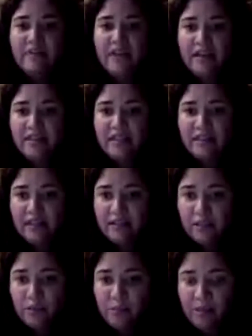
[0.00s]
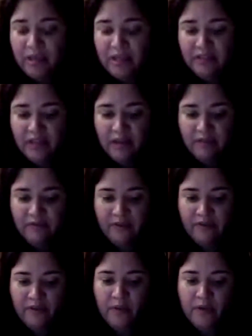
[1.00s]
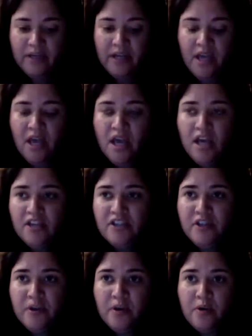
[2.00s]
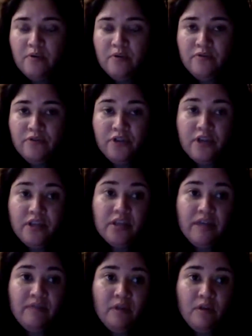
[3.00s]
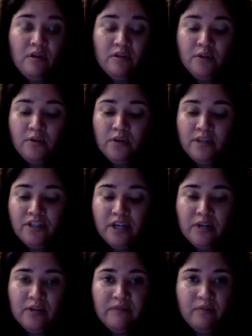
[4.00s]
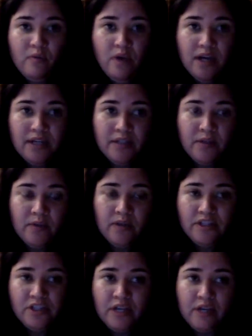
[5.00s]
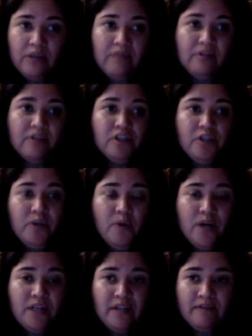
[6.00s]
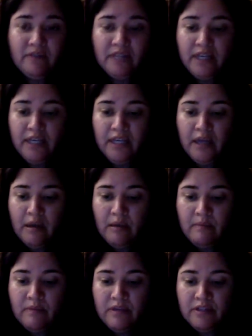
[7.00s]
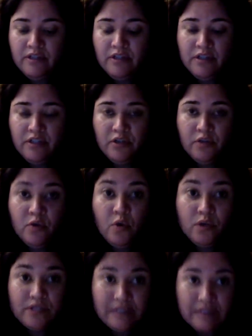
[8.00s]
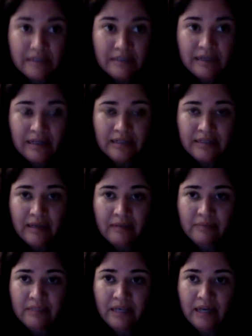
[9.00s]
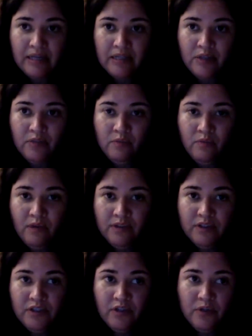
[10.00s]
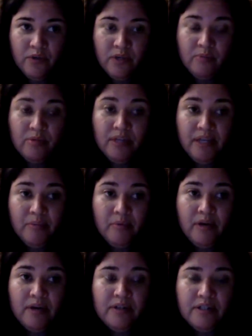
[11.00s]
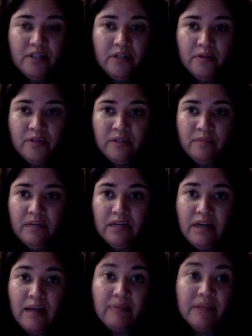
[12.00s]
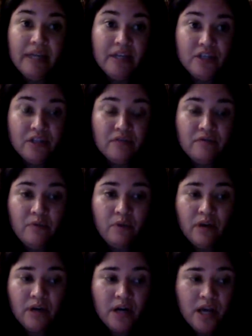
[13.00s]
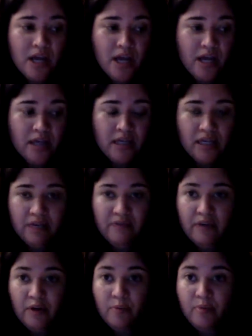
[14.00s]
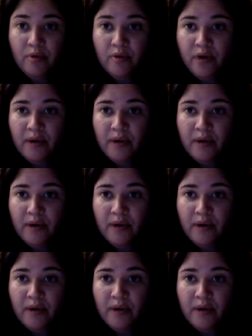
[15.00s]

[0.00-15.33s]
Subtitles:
add to that a little bit for everyone, So the level, Google Educator Level 1, Google Educator Level 2 are definitely the two courses and exams that you want to complete prior to submitting an application for the Innovator Program.